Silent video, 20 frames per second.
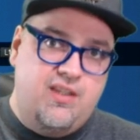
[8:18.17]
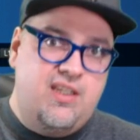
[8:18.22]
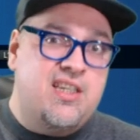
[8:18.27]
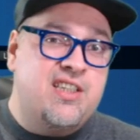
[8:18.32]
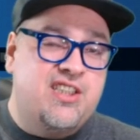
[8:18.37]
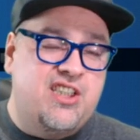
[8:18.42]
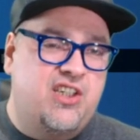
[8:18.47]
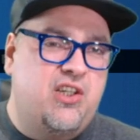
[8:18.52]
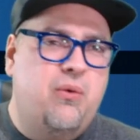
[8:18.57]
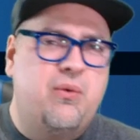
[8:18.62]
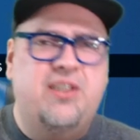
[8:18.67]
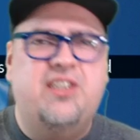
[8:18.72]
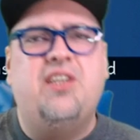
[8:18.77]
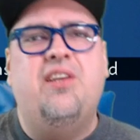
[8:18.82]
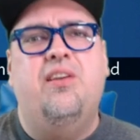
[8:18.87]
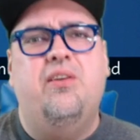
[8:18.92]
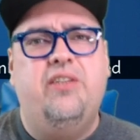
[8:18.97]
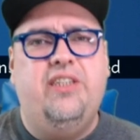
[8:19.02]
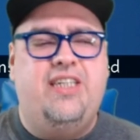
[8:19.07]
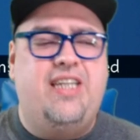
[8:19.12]
to go into
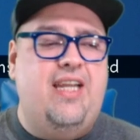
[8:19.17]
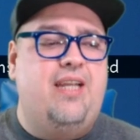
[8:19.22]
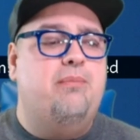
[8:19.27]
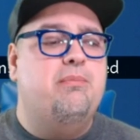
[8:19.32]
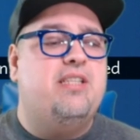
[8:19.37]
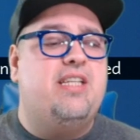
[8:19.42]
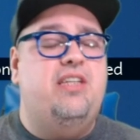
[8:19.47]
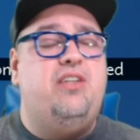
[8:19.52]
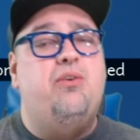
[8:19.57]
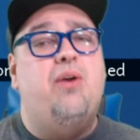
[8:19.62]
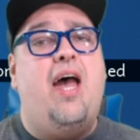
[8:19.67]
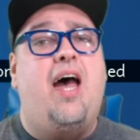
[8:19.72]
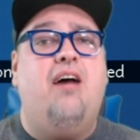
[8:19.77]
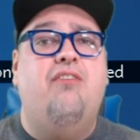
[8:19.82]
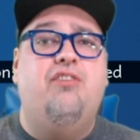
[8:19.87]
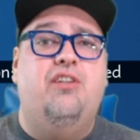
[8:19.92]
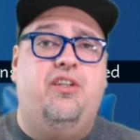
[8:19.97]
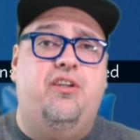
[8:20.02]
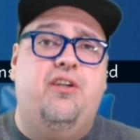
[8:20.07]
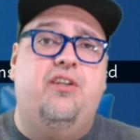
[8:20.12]
those games that you have
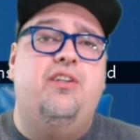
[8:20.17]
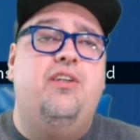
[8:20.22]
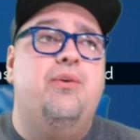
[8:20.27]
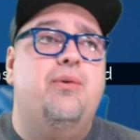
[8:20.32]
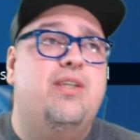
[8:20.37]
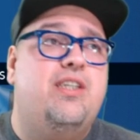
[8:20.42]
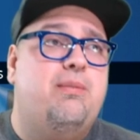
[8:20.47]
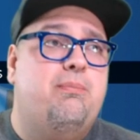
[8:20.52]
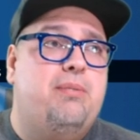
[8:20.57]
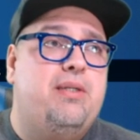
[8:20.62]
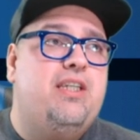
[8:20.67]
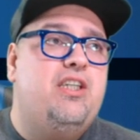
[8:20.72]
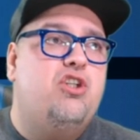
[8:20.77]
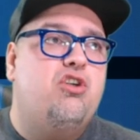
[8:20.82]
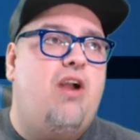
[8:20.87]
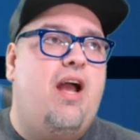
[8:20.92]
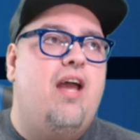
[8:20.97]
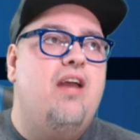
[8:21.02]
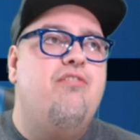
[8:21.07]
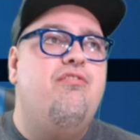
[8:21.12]
on your USB
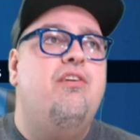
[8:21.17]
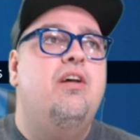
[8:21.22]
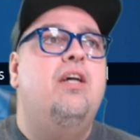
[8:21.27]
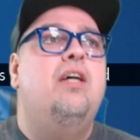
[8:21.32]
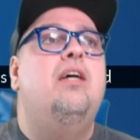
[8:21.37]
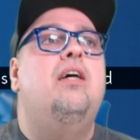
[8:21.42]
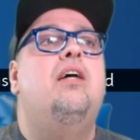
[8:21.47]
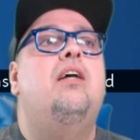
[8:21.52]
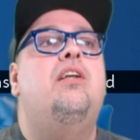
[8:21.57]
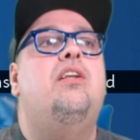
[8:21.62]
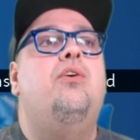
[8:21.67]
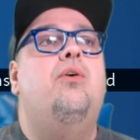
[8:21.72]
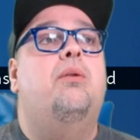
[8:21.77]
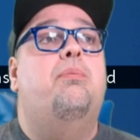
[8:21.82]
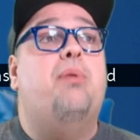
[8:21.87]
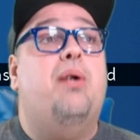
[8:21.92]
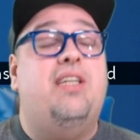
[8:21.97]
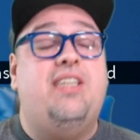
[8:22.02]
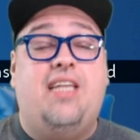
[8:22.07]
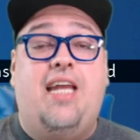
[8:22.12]
drive. You would
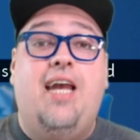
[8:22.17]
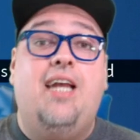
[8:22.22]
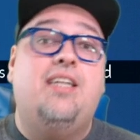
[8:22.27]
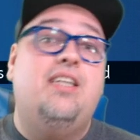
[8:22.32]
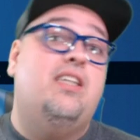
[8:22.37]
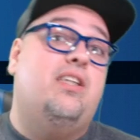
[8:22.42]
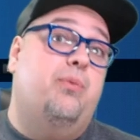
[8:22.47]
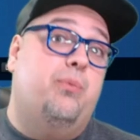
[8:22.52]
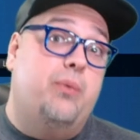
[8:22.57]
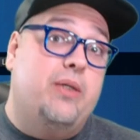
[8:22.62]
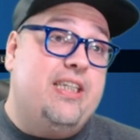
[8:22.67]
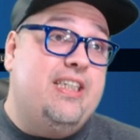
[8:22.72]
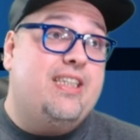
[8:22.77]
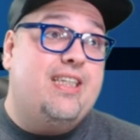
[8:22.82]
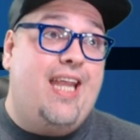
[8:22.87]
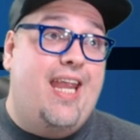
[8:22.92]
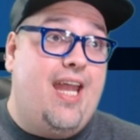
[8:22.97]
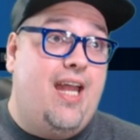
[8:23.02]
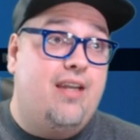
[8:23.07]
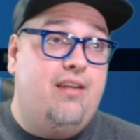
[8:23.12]
press X to
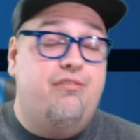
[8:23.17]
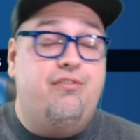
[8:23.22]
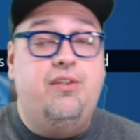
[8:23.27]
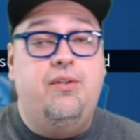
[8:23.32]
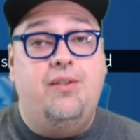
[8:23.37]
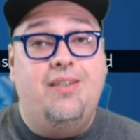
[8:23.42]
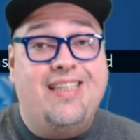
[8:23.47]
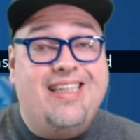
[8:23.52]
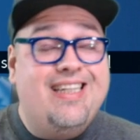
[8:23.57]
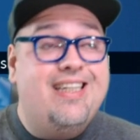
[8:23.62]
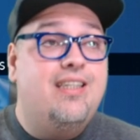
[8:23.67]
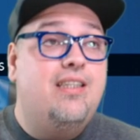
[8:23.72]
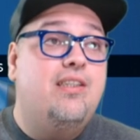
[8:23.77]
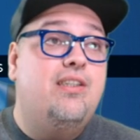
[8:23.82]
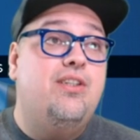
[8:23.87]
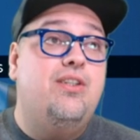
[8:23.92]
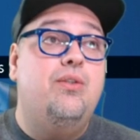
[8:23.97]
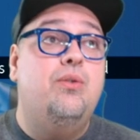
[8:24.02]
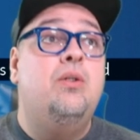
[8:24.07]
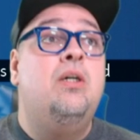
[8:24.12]
rescan if you needed
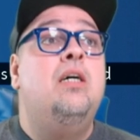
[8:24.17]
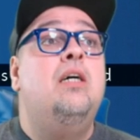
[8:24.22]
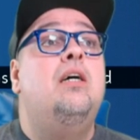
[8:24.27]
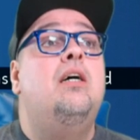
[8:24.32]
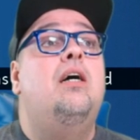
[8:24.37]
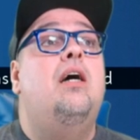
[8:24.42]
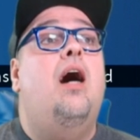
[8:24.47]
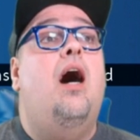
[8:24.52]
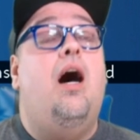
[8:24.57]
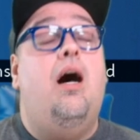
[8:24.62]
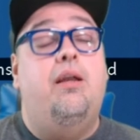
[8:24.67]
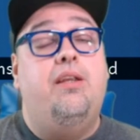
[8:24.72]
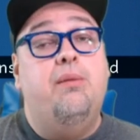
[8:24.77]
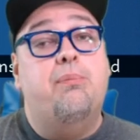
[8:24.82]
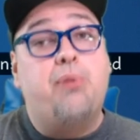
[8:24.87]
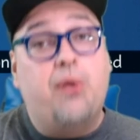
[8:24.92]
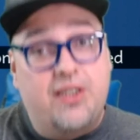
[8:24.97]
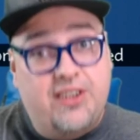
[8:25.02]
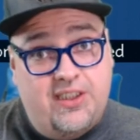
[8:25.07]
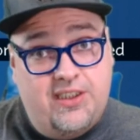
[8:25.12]
to. You
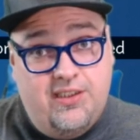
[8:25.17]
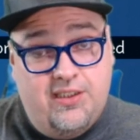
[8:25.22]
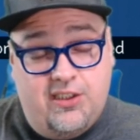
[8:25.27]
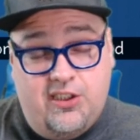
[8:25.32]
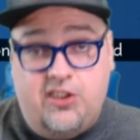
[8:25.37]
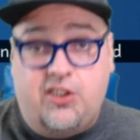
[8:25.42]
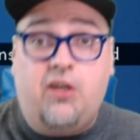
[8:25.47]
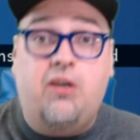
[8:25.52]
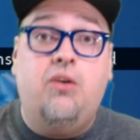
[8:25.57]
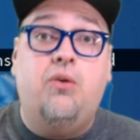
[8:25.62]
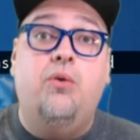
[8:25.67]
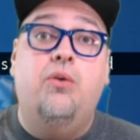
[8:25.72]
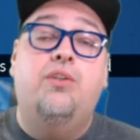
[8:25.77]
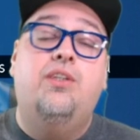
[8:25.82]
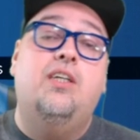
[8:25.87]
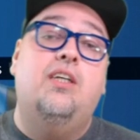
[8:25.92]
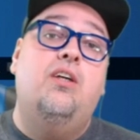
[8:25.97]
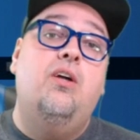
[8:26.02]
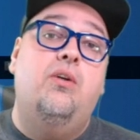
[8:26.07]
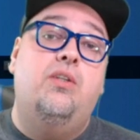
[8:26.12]
press circle
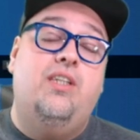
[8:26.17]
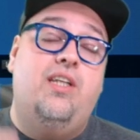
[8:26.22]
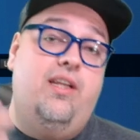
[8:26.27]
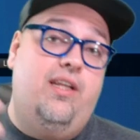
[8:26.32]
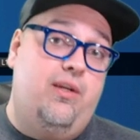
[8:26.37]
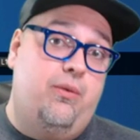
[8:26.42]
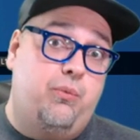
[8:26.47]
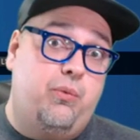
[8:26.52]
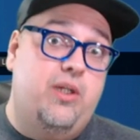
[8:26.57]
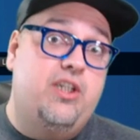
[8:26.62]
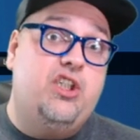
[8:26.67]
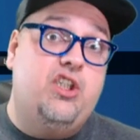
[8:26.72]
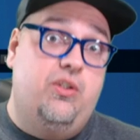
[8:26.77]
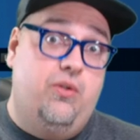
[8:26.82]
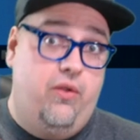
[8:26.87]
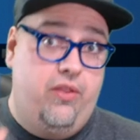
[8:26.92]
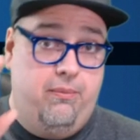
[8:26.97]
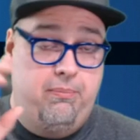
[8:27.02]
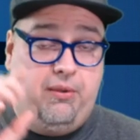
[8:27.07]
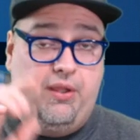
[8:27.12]
to go to the
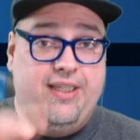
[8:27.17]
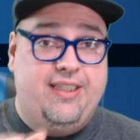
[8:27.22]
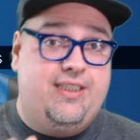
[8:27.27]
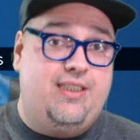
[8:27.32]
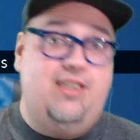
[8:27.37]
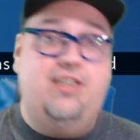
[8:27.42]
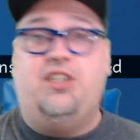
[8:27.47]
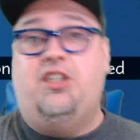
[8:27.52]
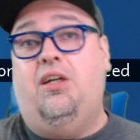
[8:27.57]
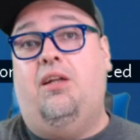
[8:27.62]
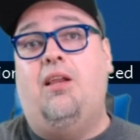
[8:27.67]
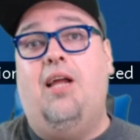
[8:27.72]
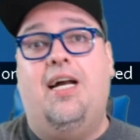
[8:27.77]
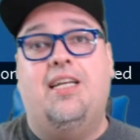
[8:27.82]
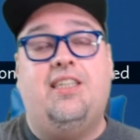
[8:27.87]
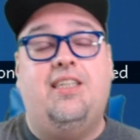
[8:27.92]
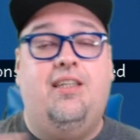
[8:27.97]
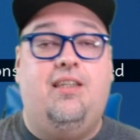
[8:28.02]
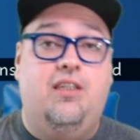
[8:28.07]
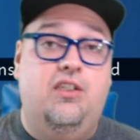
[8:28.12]
original, the PlayStation
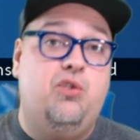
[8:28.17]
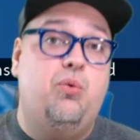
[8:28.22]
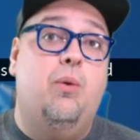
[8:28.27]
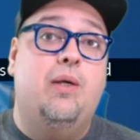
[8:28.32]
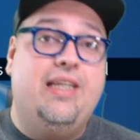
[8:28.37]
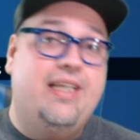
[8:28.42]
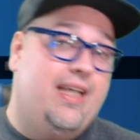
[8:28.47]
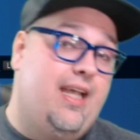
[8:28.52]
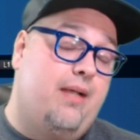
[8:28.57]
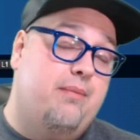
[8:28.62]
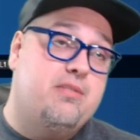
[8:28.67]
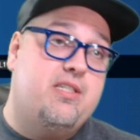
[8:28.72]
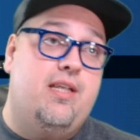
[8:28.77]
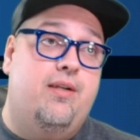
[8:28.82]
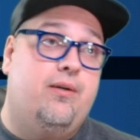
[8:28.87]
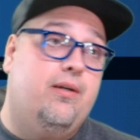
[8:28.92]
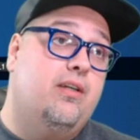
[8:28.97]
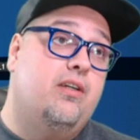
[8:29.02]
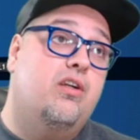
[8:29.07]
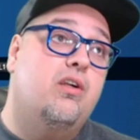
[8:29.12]
Classic, the 20 games that
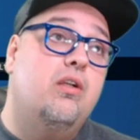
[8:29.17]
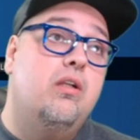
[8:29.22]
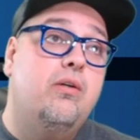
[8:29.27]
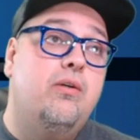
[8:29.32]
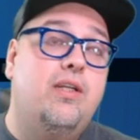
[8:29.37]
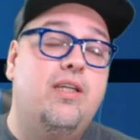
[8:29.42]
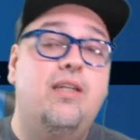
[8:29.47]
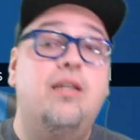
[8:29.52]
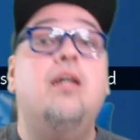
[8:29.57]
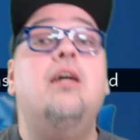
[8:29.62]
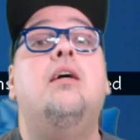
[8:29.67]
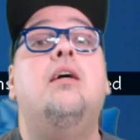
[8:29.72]
are included.